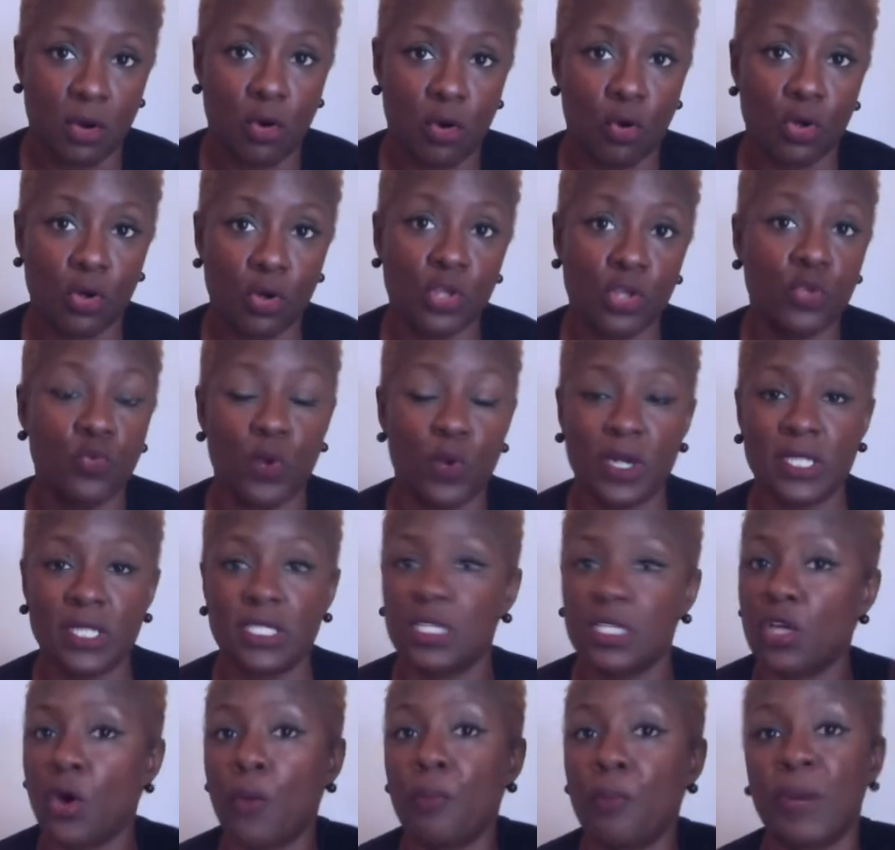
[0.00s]
or you wanted
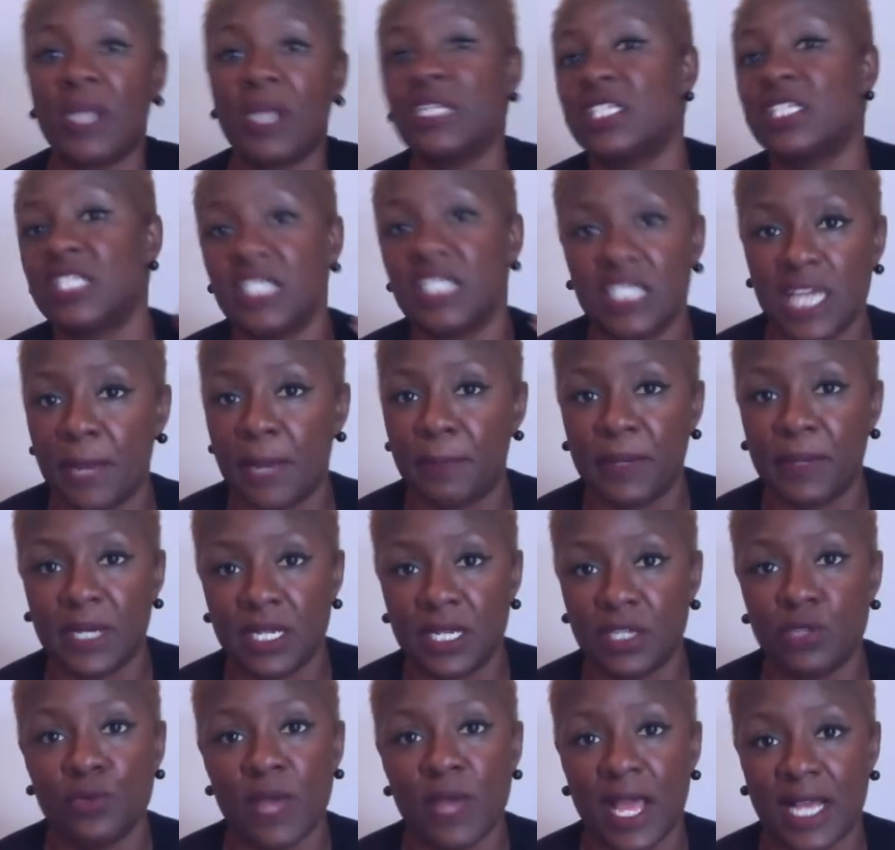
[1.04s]
to go bungee jumping
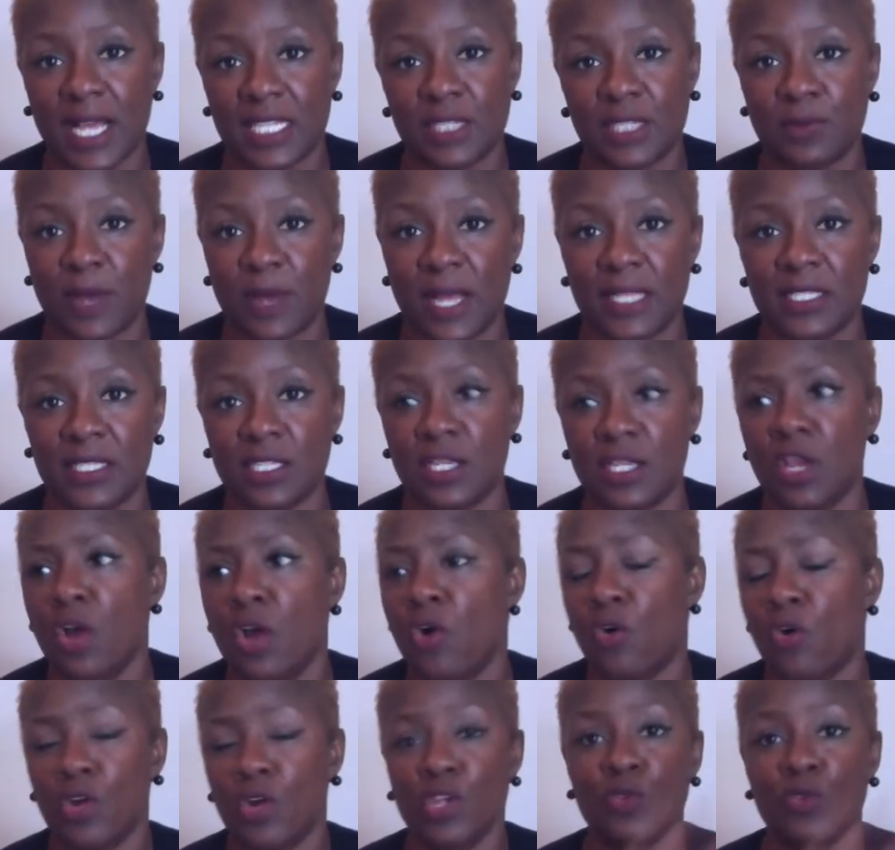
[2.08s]
and do X, Y, Z,
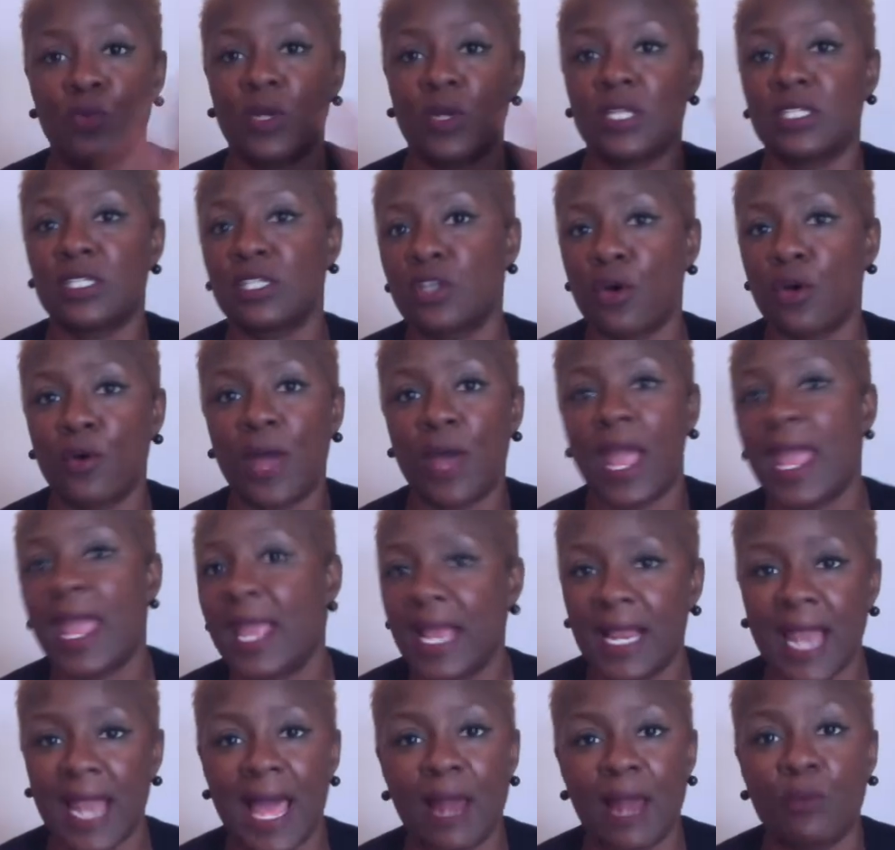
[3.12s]
or you wanted to go
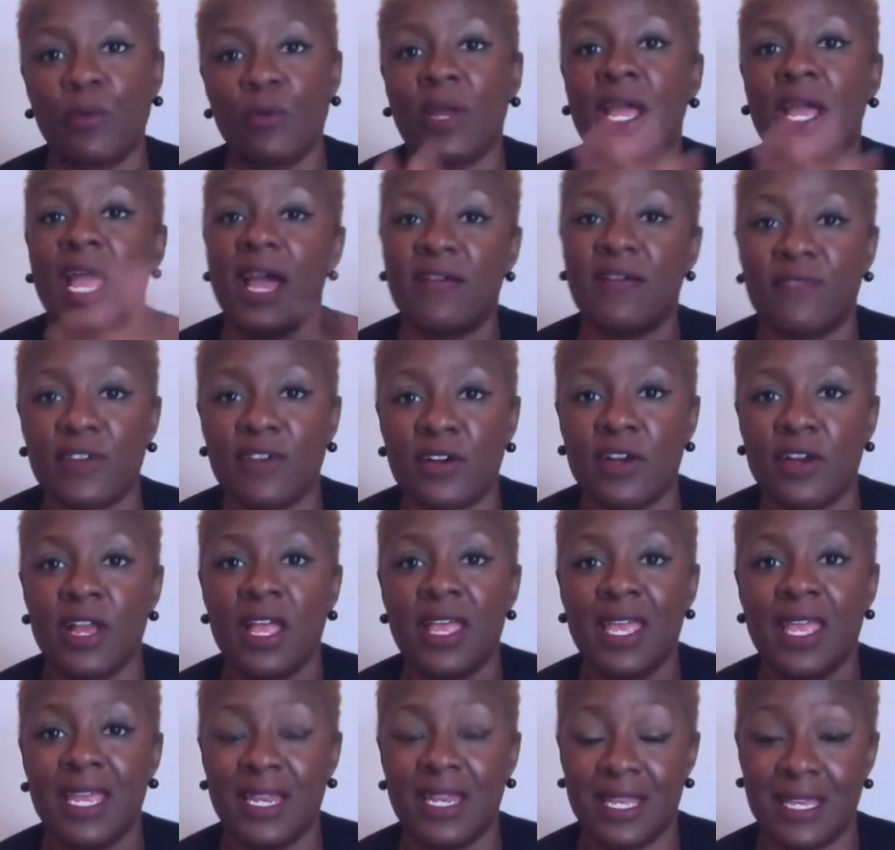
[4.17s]
hang gliding, whatever
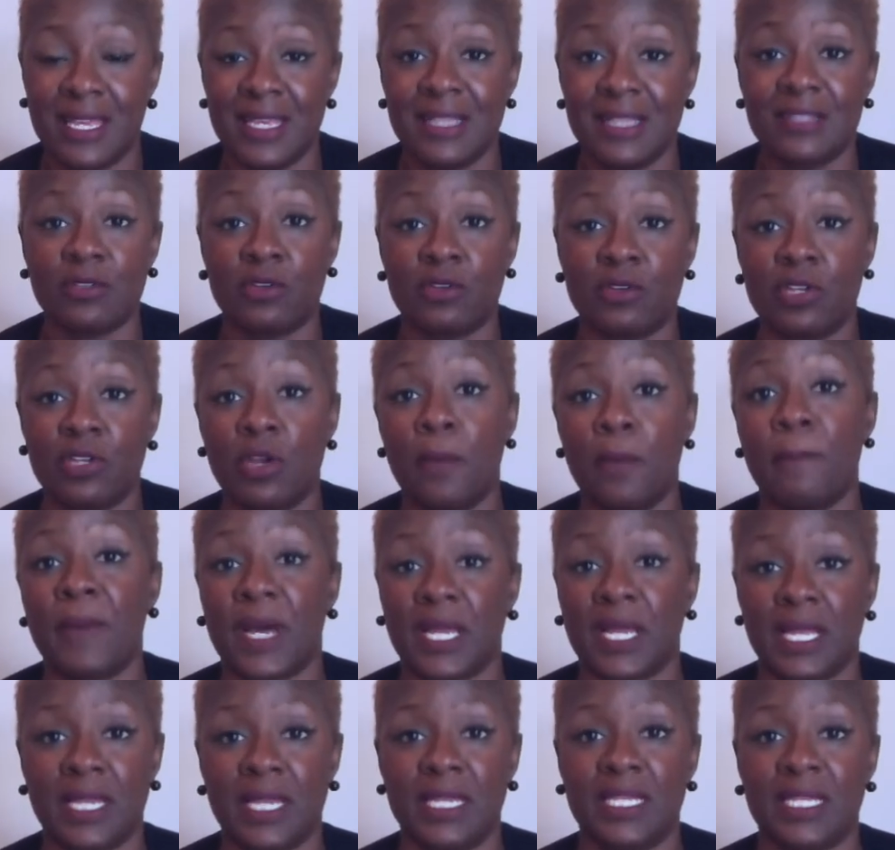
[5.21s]
it is on your
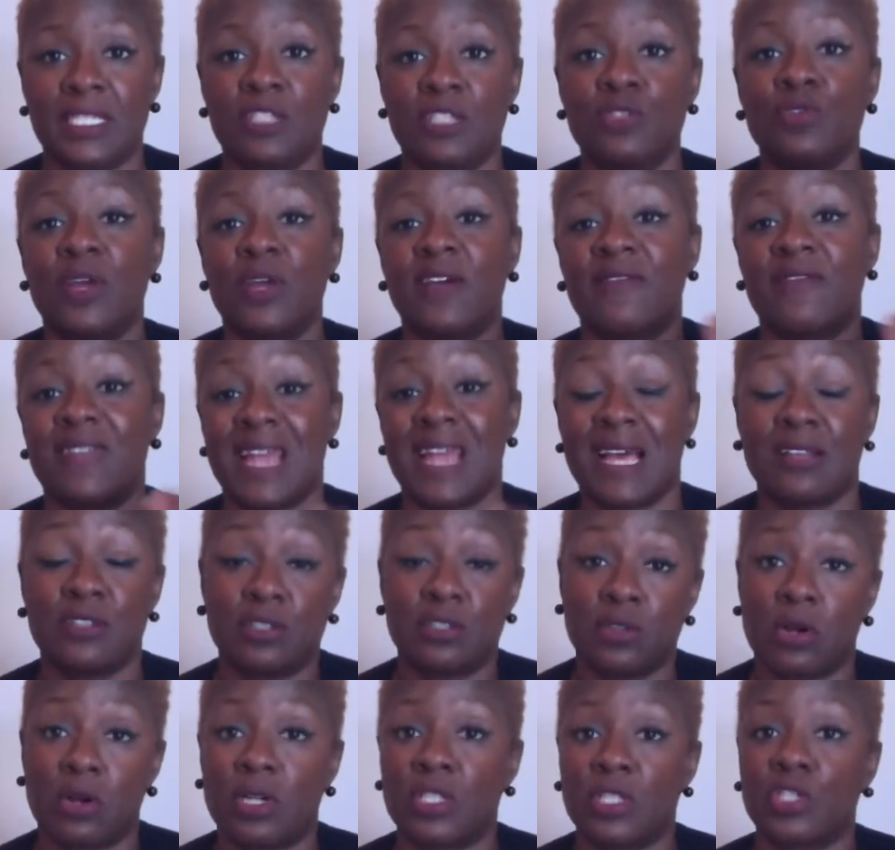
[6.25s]
bucket list, you have now
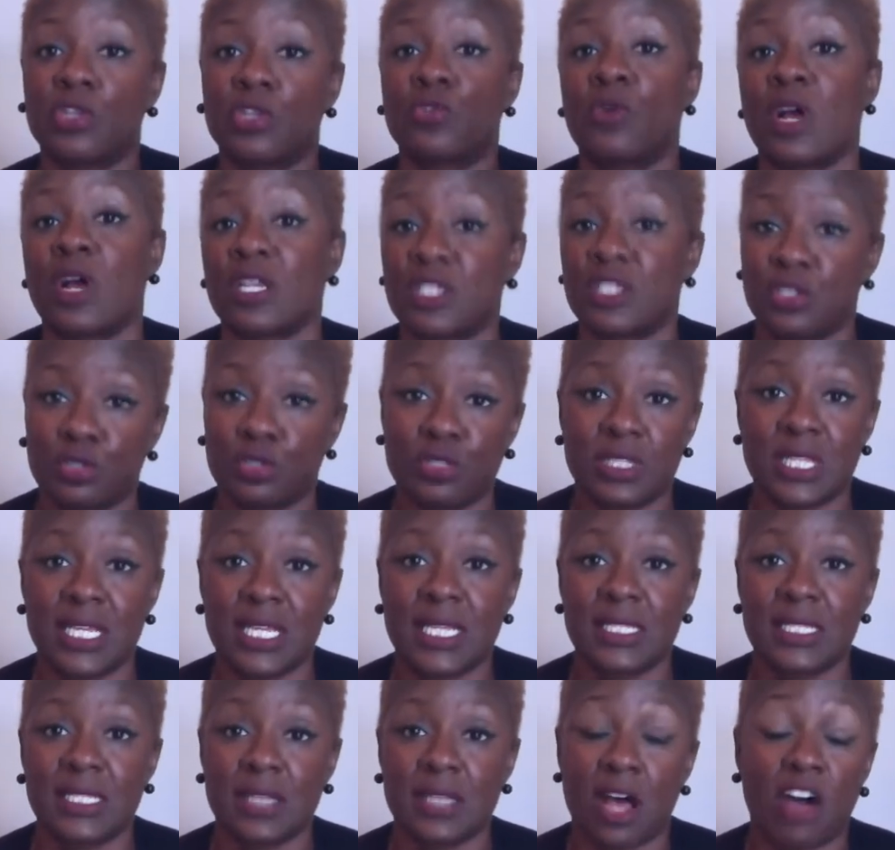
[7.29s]
started to cross those
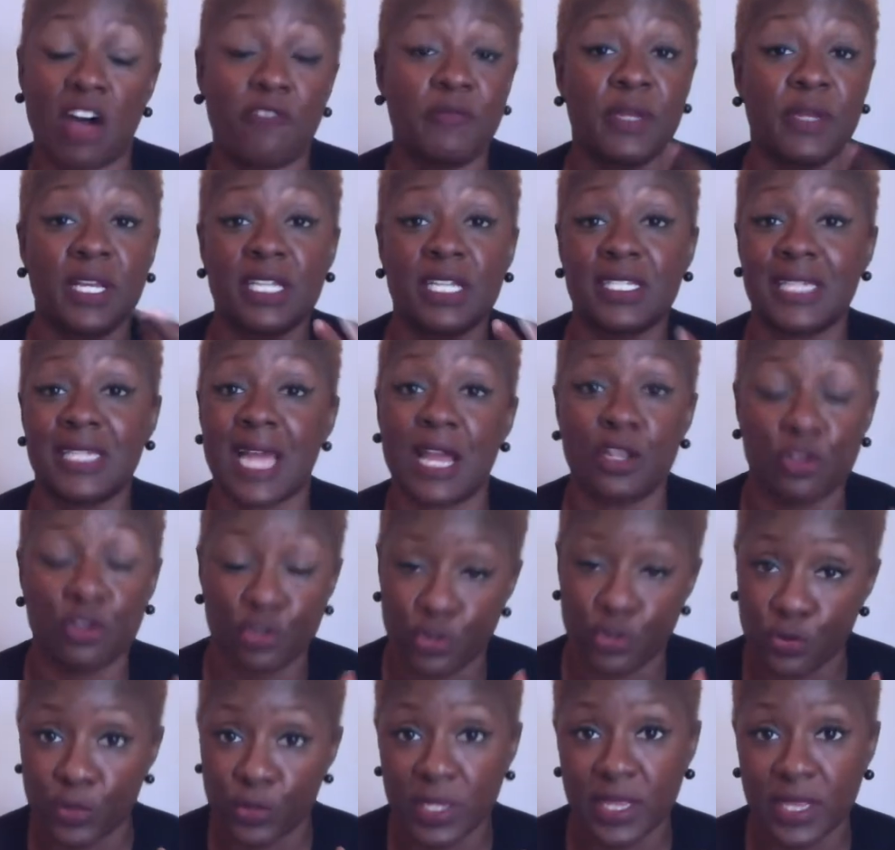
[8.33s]
things off because now you're
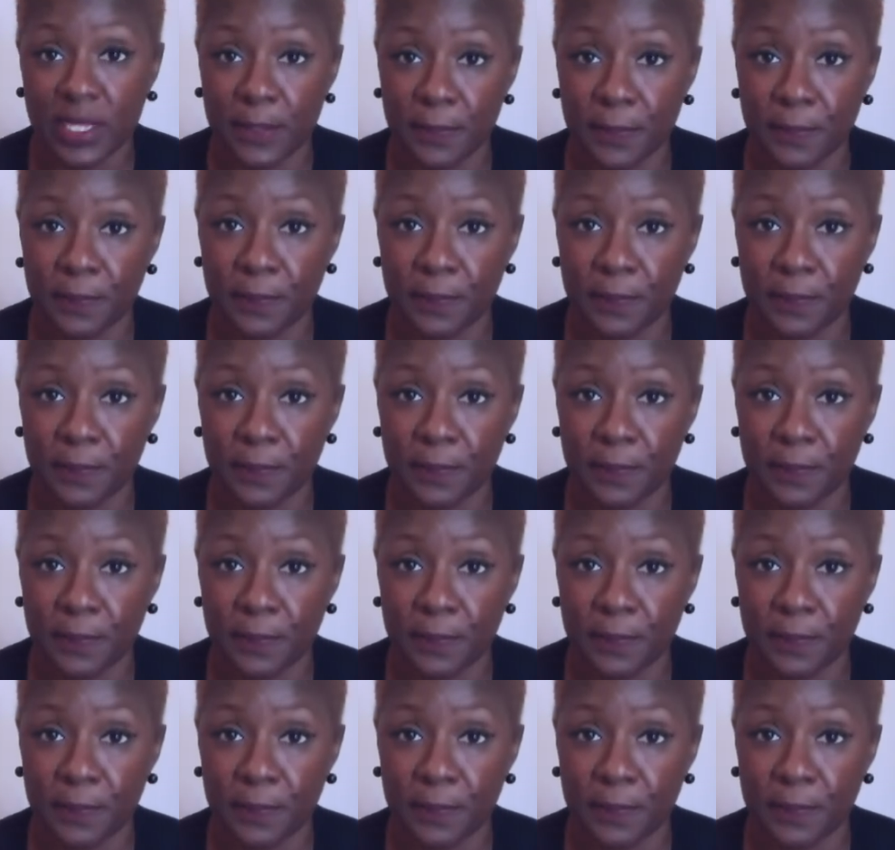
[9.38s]
doing them.